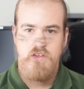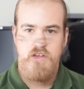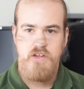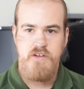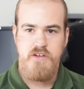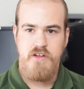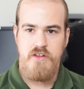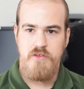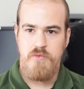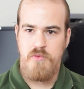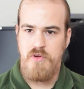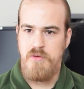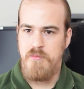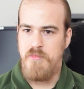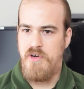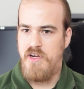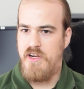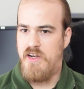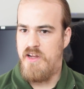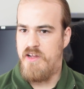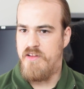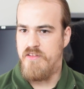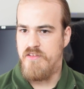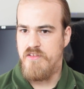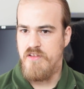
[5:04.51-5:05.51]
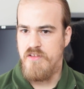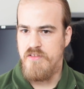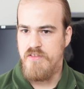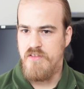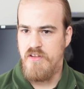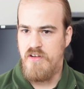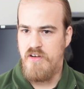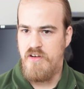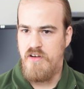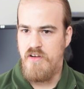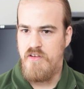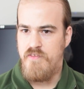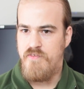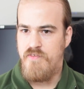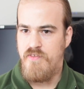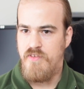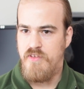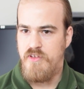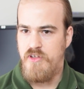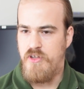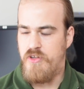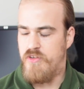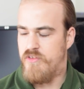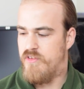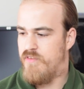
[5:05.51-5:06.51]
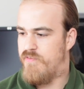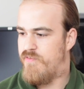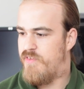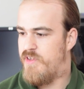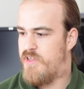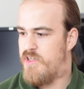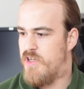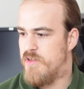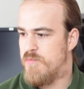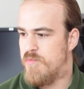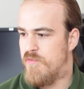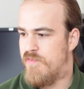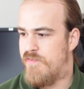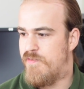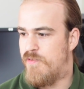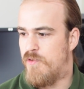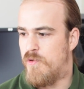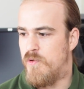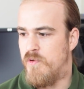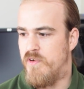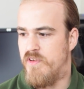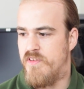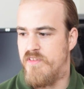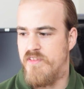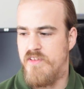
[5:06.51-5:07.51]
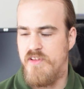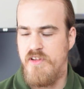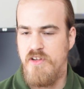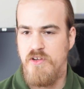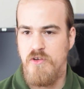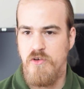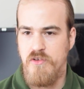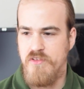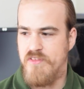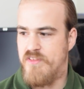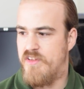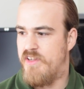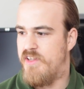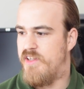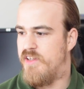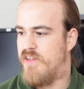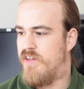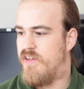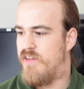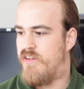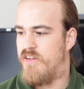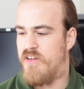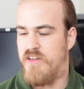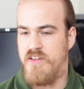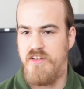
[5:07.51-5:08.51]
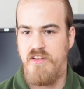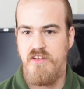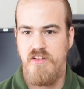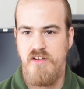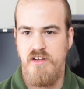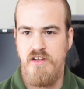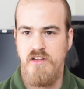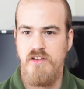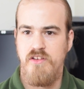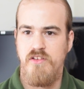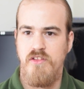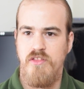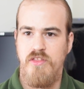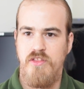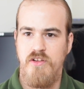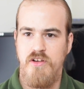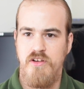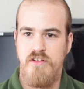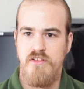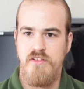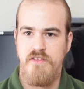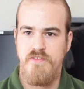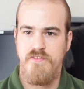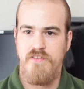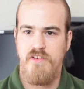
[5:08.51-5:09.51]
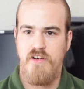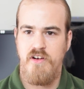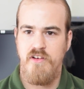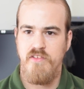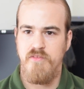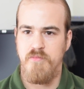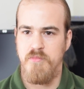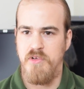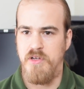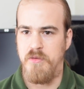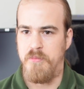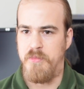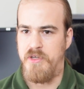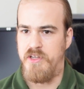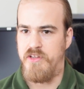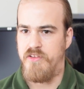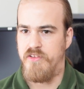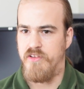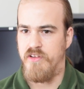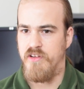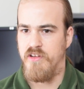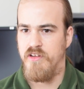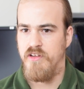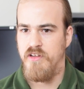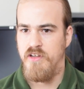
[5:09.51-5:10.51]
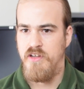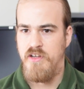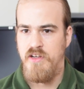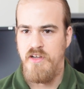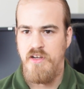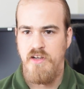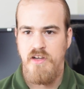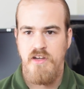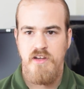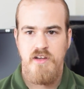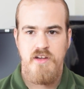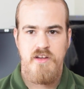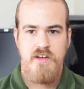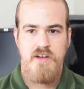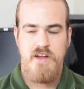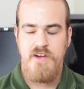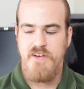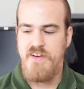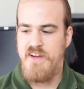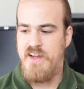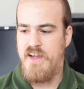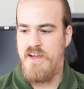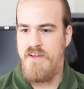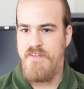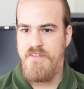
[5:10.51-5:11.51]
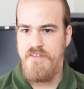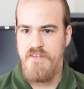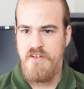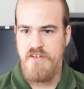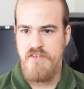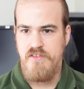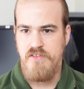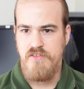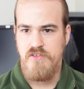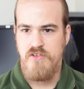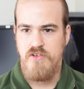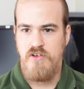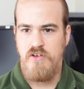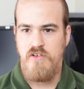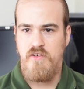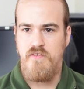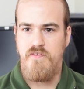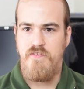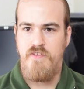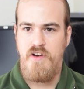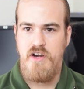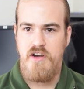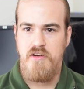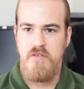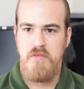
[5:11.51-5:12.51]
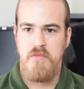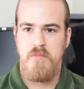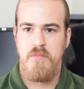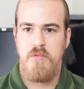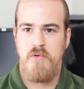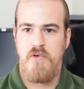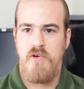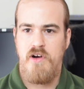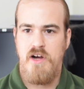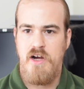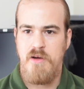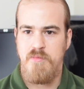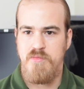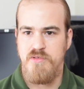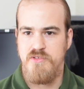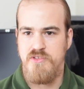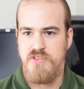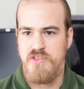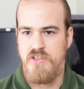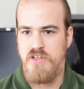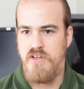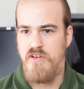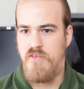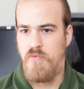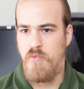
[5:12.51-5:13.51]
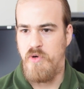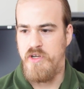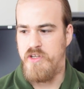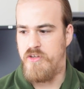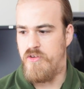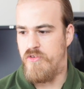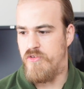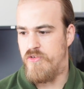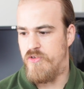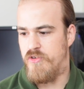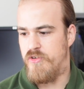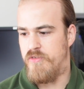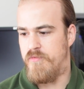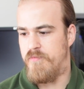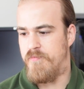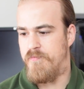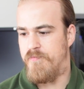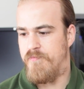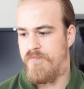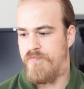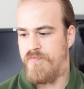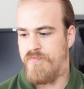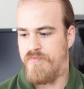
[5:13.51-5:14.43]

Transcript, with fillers: Another one of my lenses I've used in videos before is the Cosina 19 to 35 millimeter. Now again, this has got a variable aperture when you zoom.